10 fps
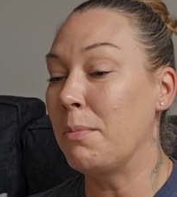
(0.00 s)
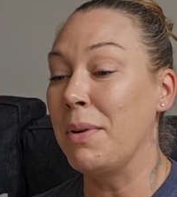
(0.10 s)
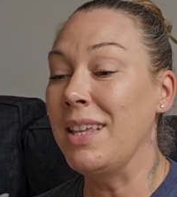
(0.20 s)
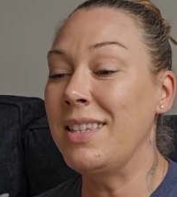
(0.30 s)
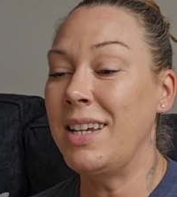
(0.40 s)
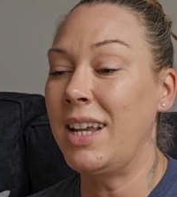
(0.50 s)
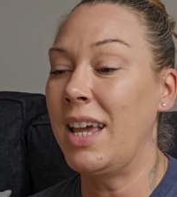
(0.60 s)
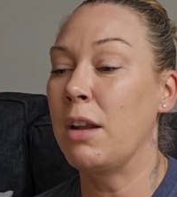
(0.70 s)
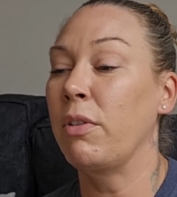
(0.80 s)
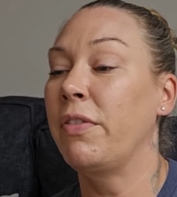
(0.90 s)
benzene
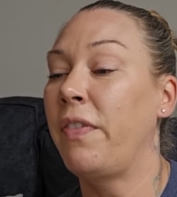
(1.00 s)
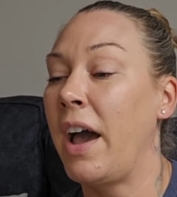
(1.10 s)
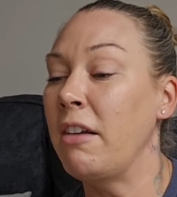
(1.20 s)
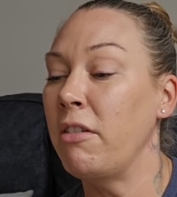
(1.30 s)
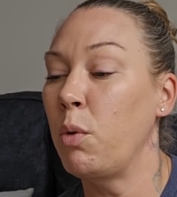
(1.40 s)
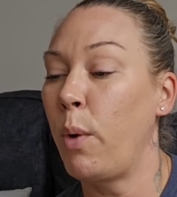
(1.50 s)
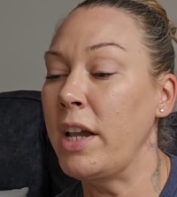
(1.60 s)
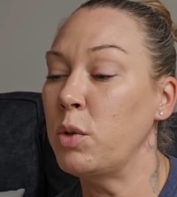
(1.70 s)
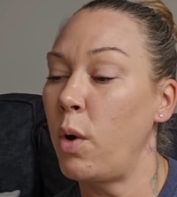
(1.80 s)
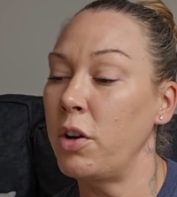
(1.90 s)
and refinery
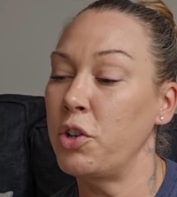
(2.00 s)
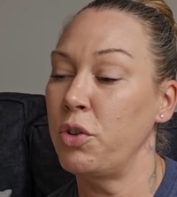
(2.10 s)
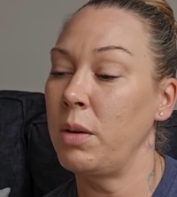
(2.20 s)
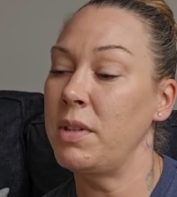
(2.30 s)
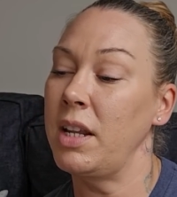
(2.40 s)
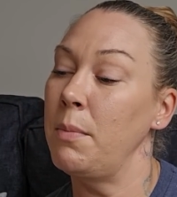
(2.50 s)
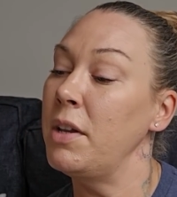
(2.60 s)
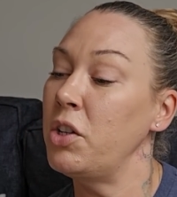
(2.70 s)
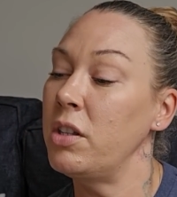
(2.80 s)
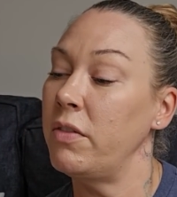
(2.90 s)
wastewater streams and
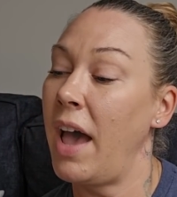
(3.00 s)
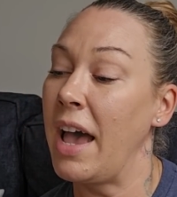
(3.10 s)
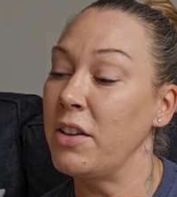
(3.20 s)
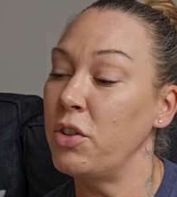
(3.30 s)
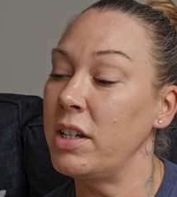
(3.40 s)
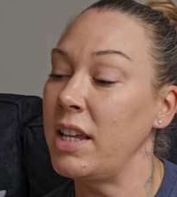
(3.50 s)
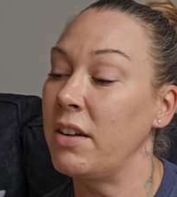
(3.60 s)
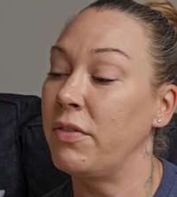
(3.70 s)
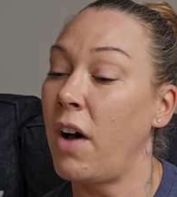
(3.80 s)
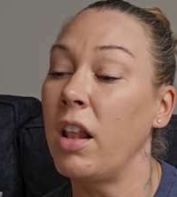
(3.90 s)
emissions of hazardous
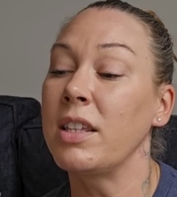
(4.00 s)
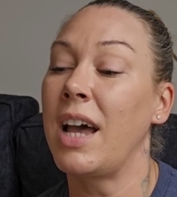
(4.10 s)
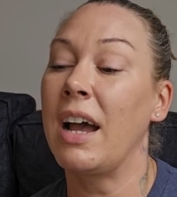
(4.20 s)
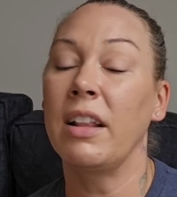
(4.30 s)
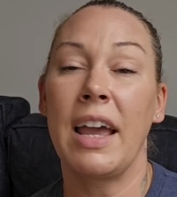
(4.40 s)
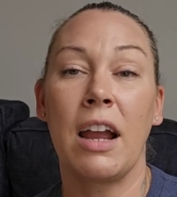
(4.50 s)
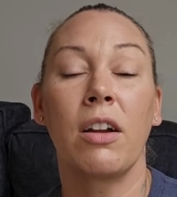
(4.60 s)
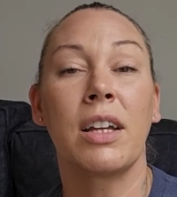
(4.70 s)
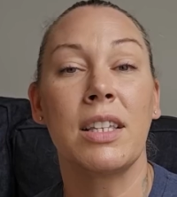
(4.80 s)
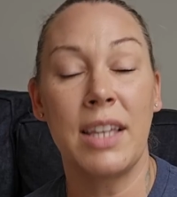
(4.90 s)
and volatile
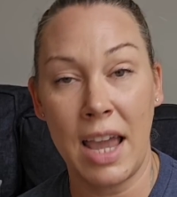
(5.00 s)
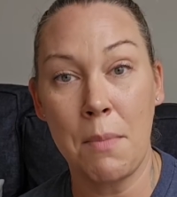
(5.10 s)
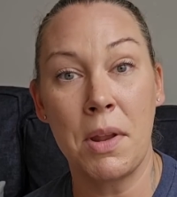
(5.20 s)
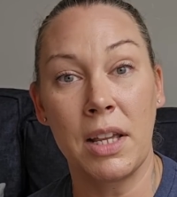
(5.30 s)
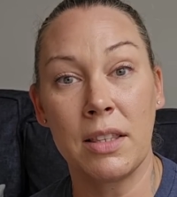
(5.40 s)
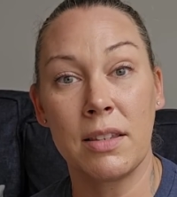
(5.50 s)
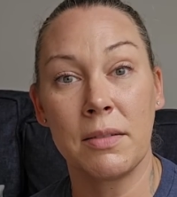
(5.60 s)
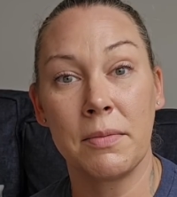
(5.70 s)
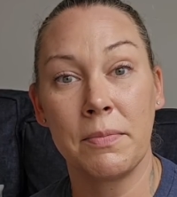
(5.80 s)
air contaminants.